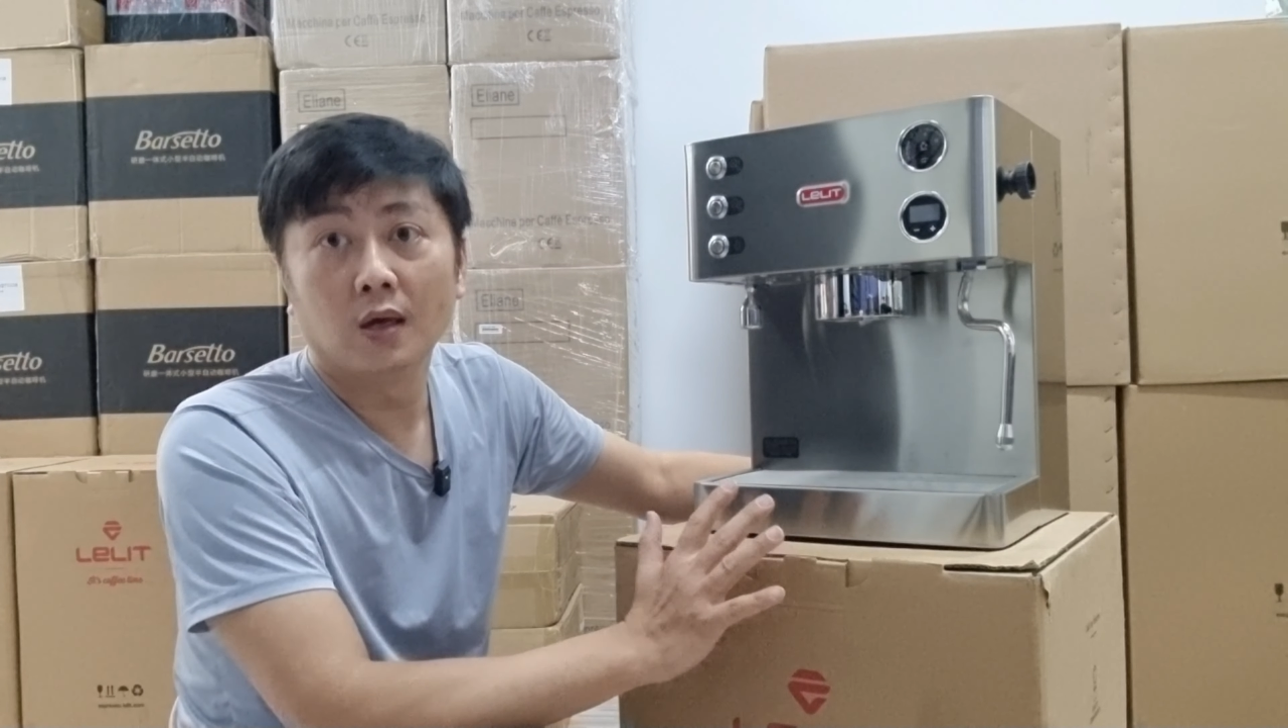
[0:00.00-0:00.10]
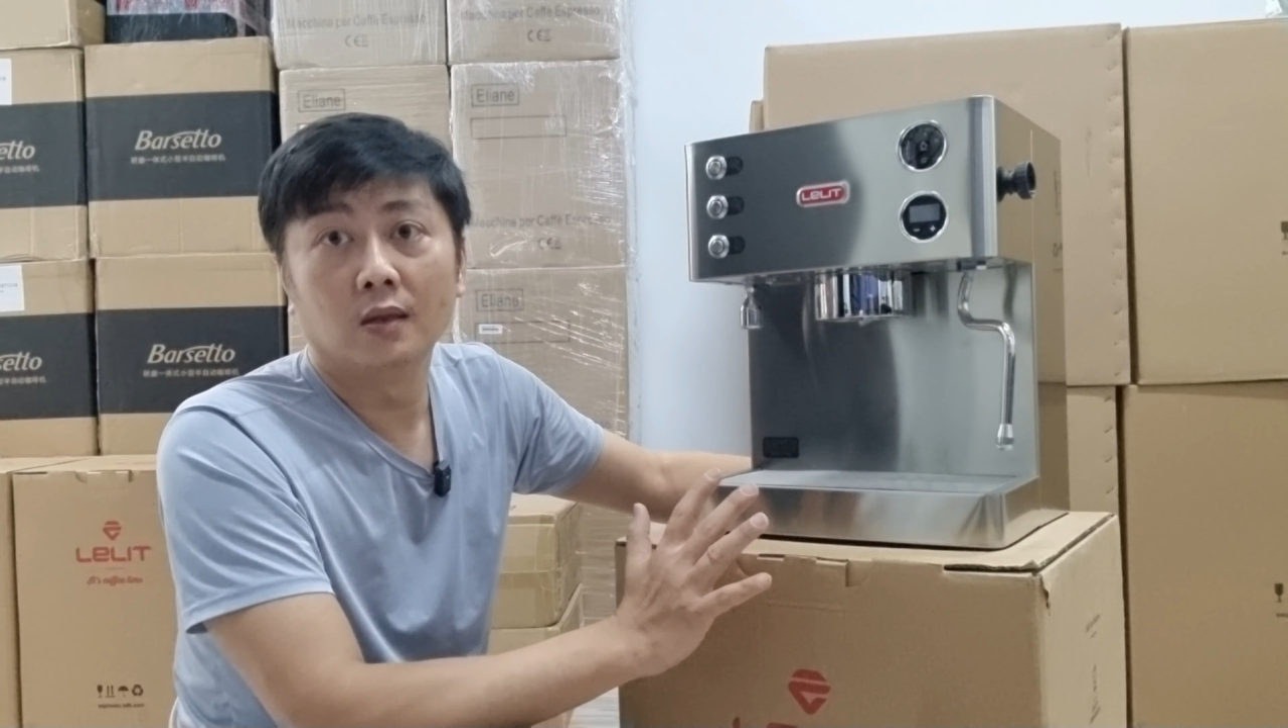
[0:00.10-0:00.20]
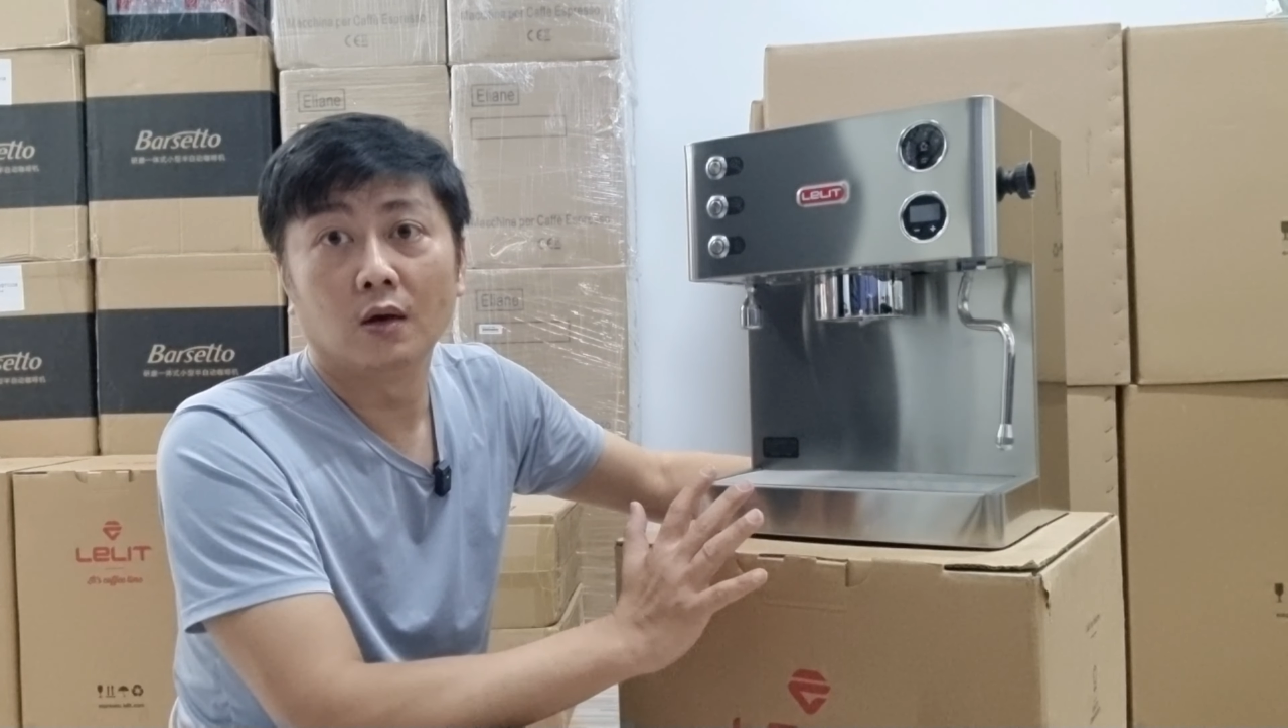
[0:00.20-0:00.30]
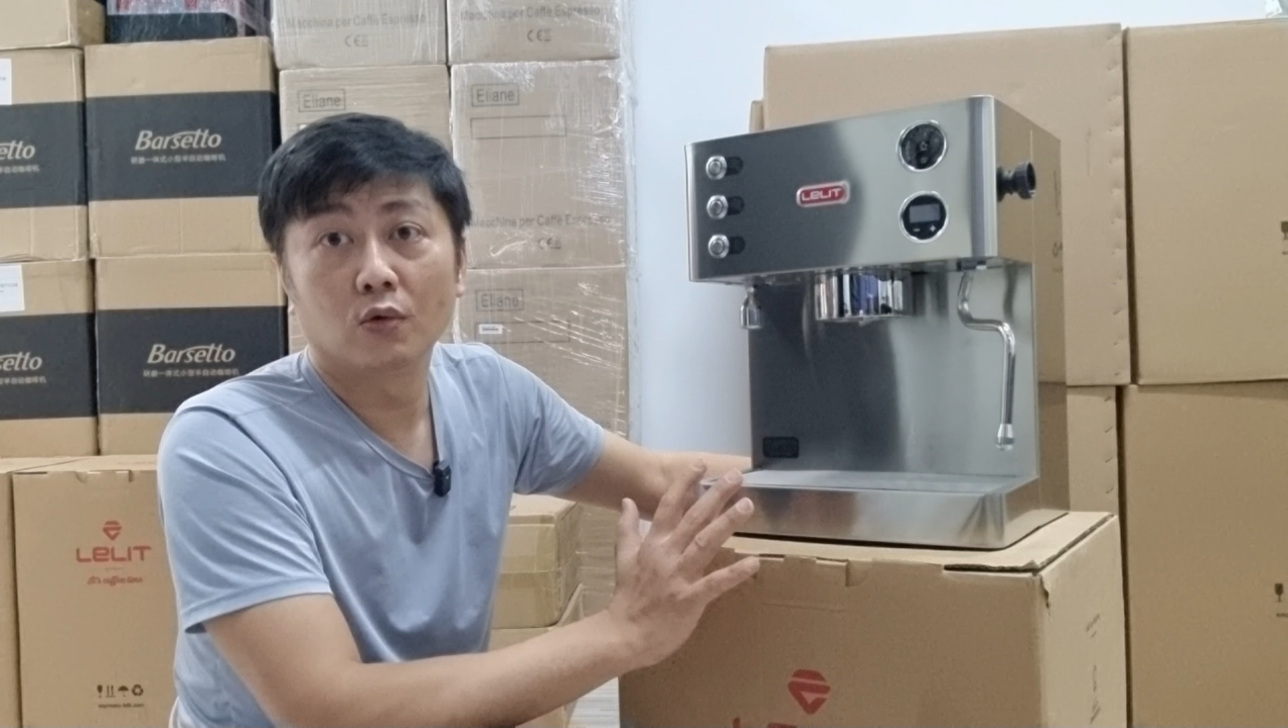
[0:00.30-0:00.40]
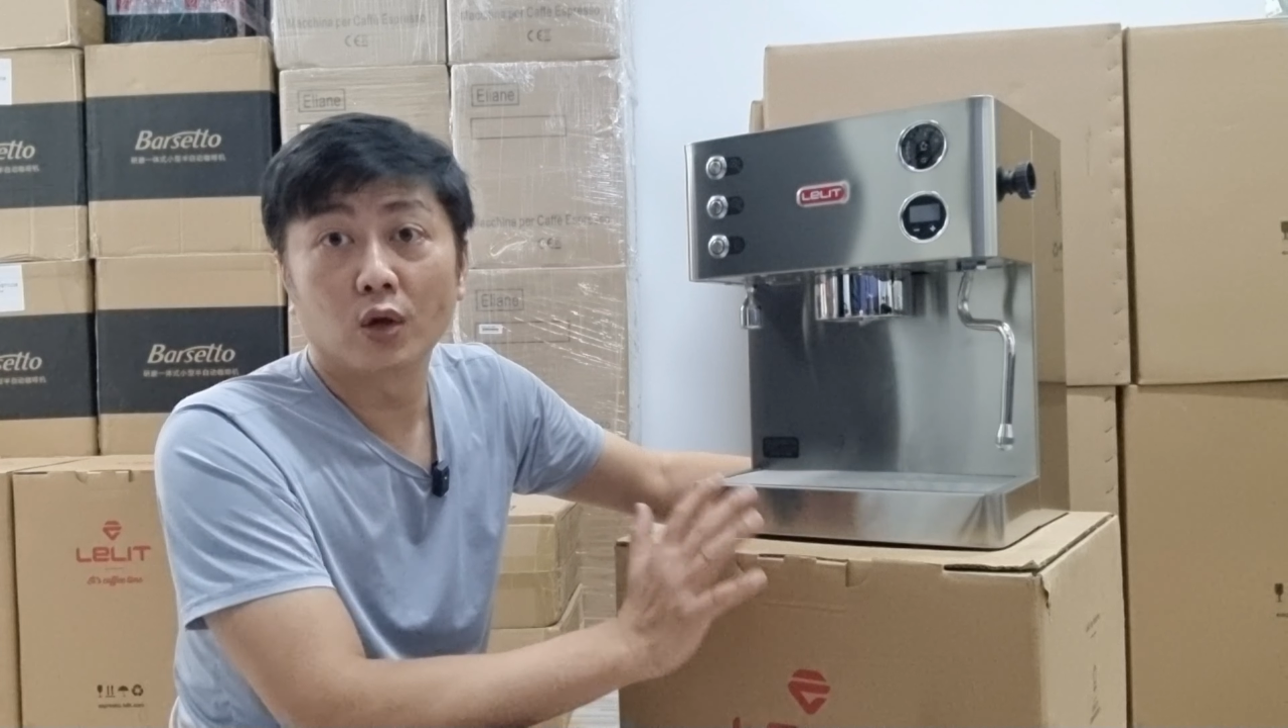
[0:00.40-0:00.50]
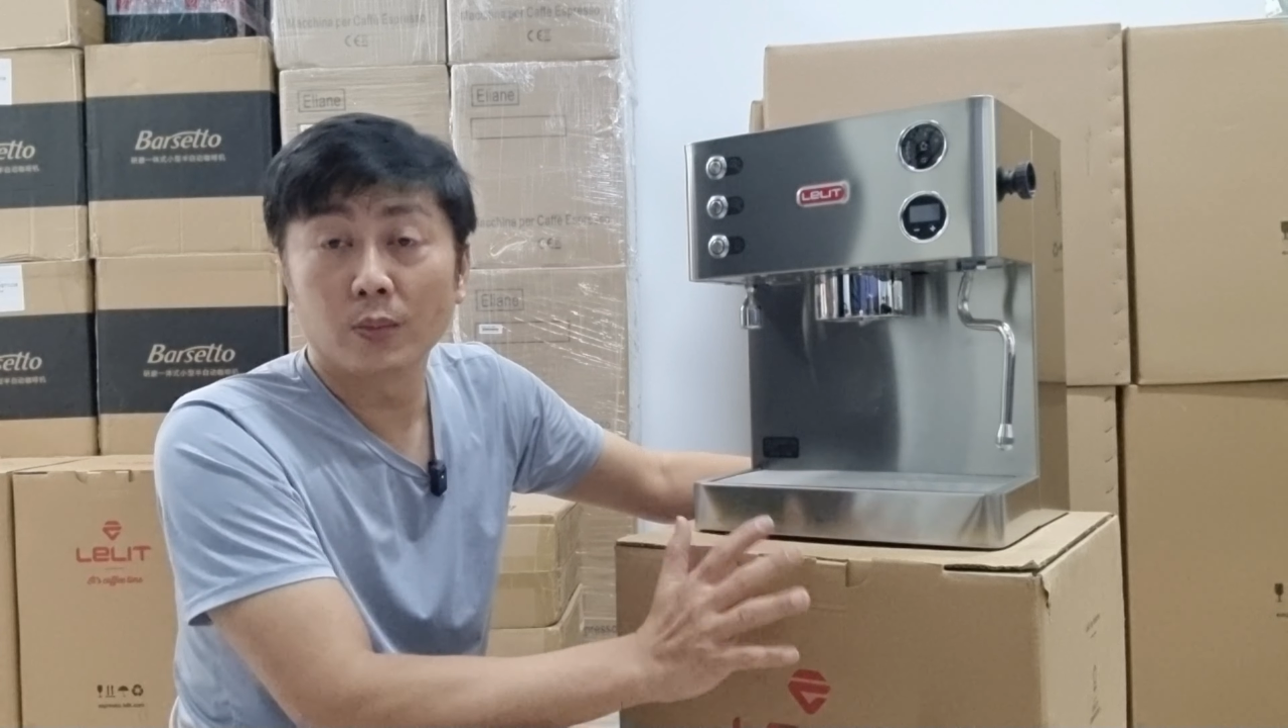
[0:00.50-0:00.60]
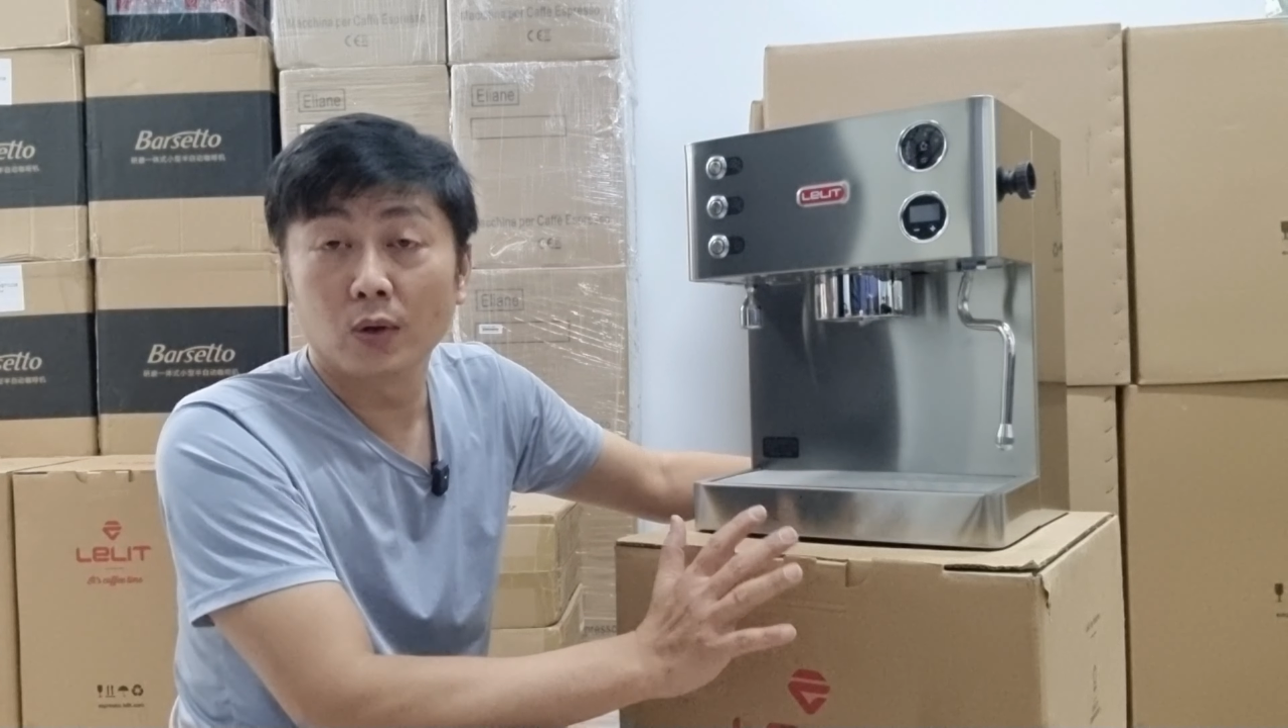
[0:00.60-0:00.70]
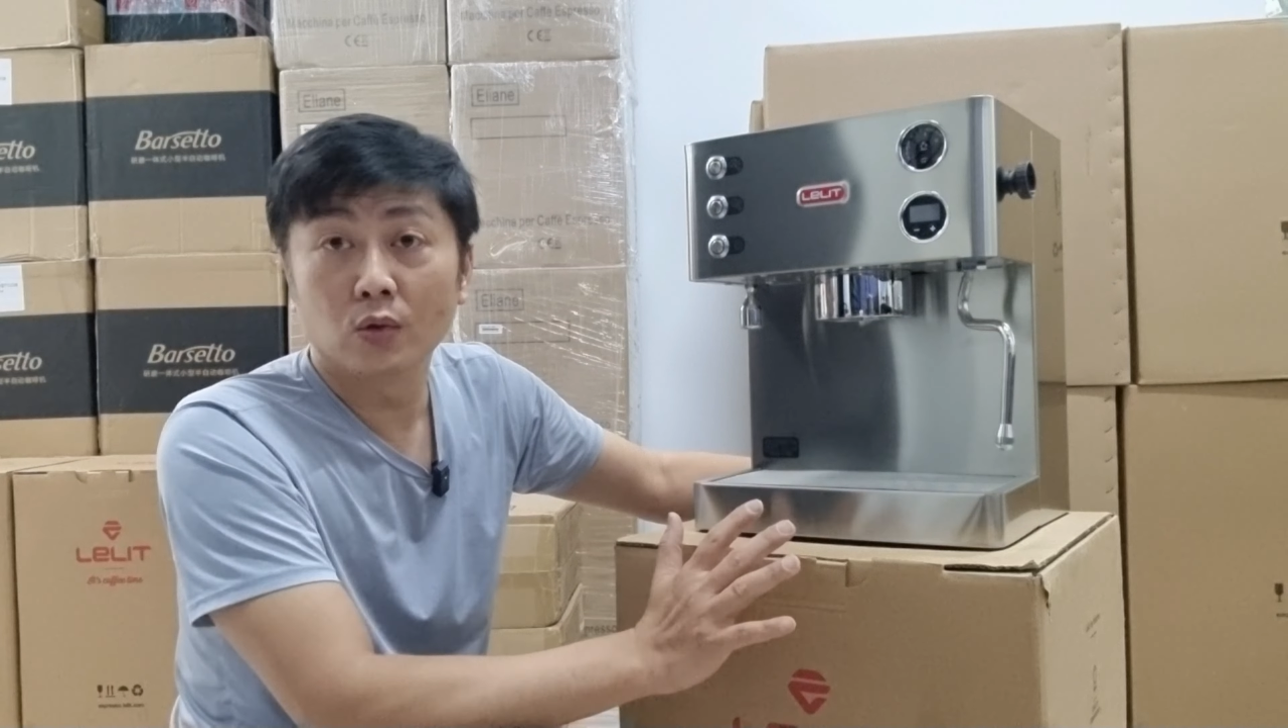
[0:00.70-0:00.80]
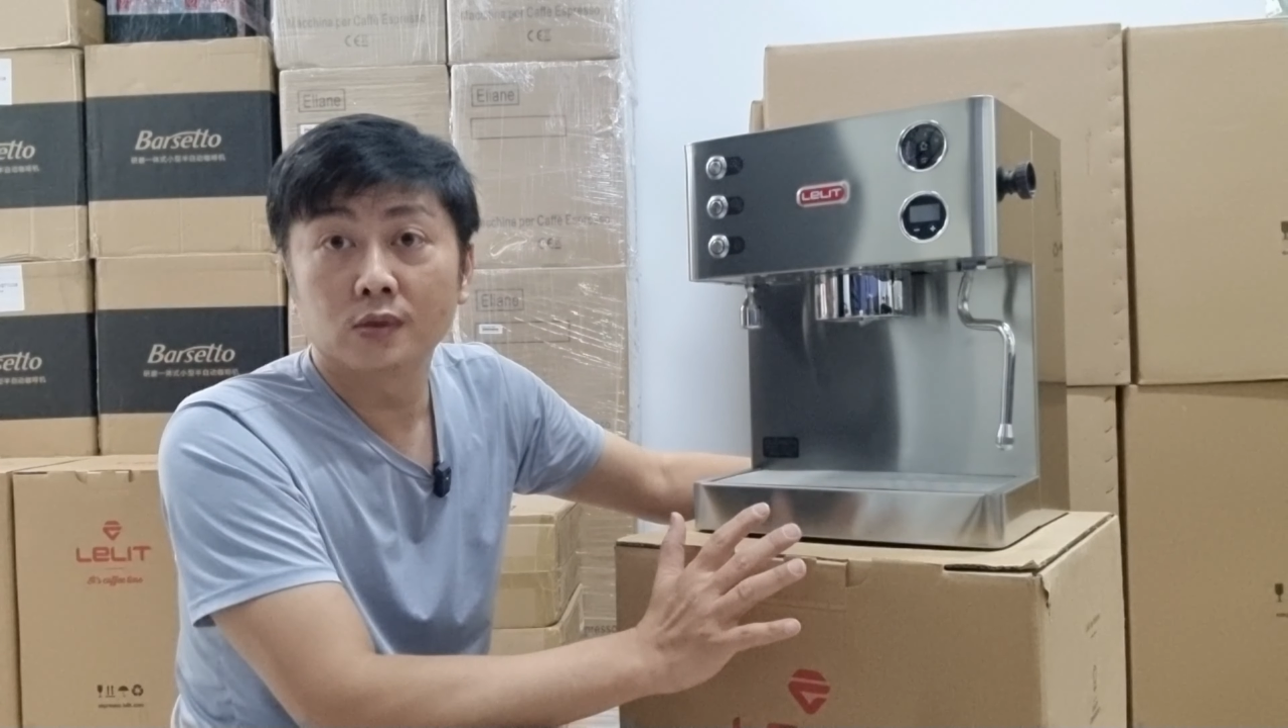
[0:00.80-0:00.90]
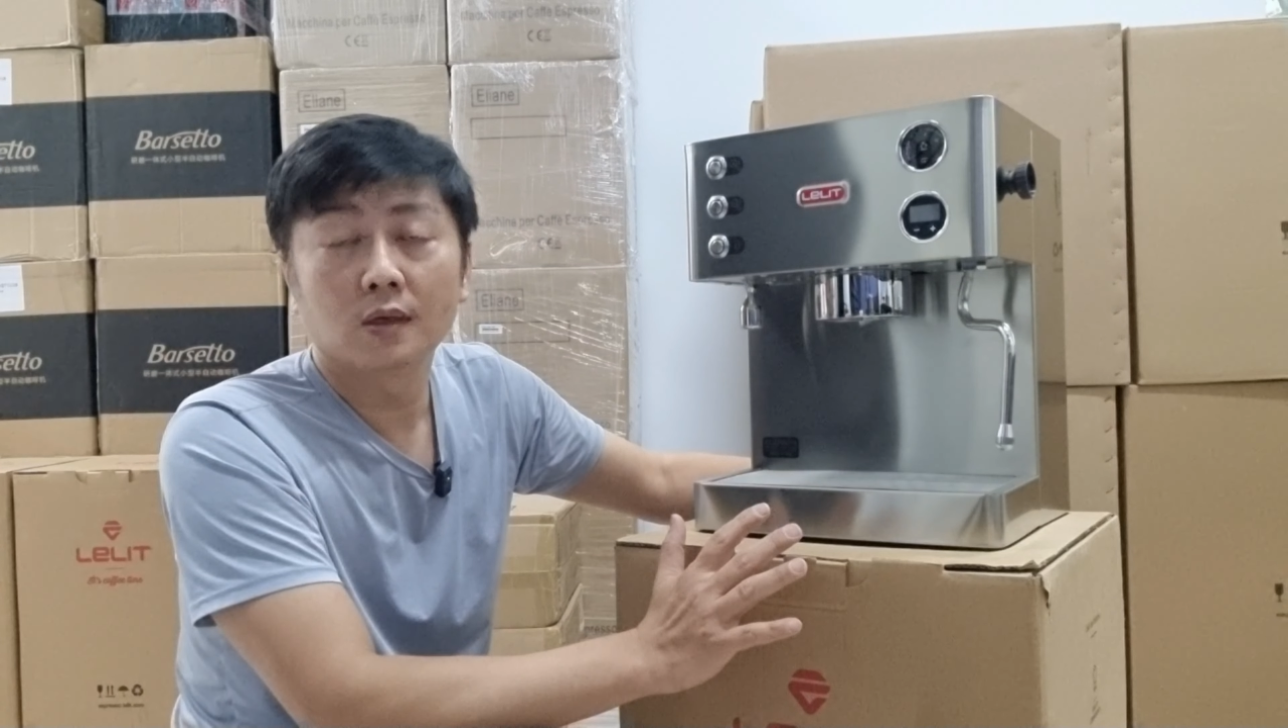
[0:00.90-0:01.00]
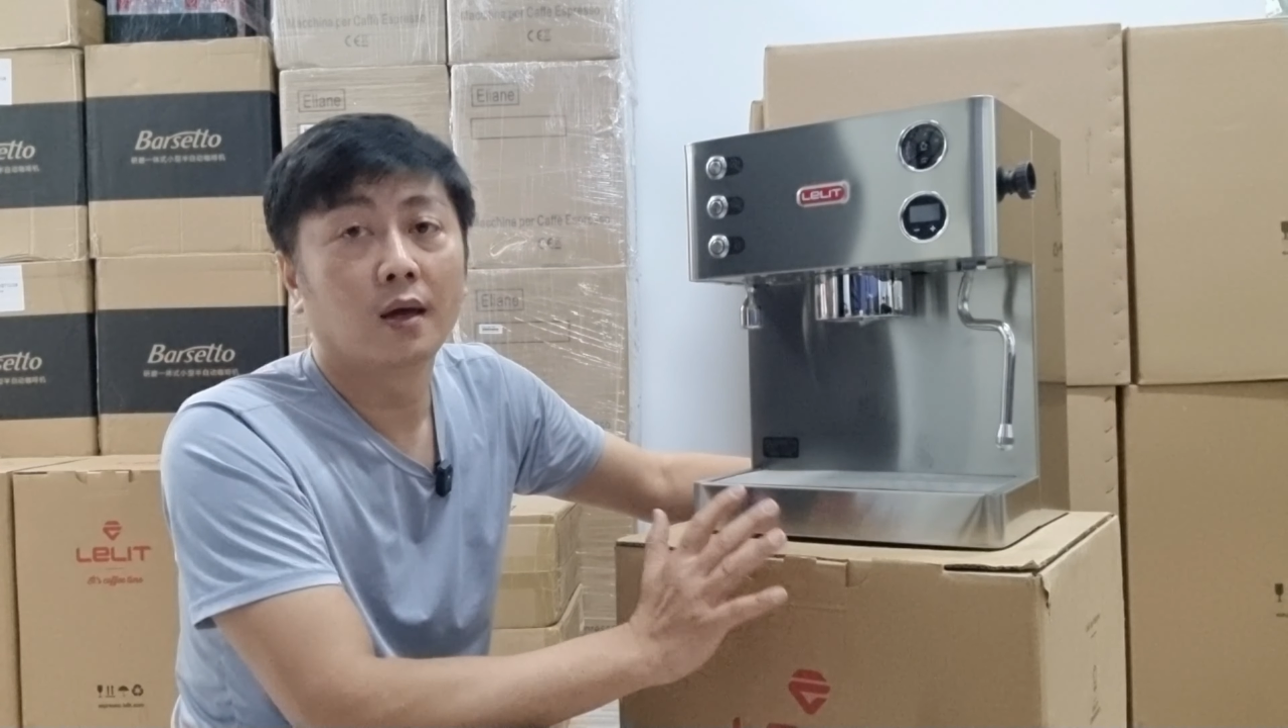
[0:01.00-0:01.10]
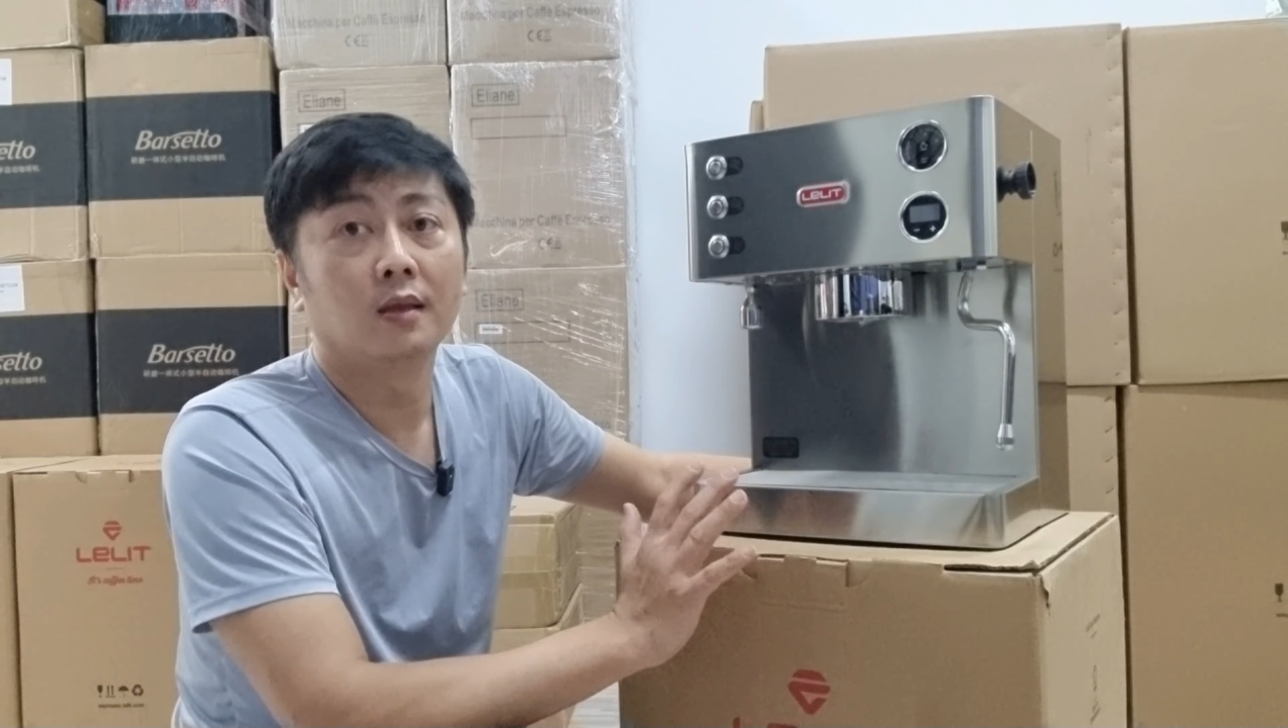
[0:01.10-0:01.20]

and our Quick Mills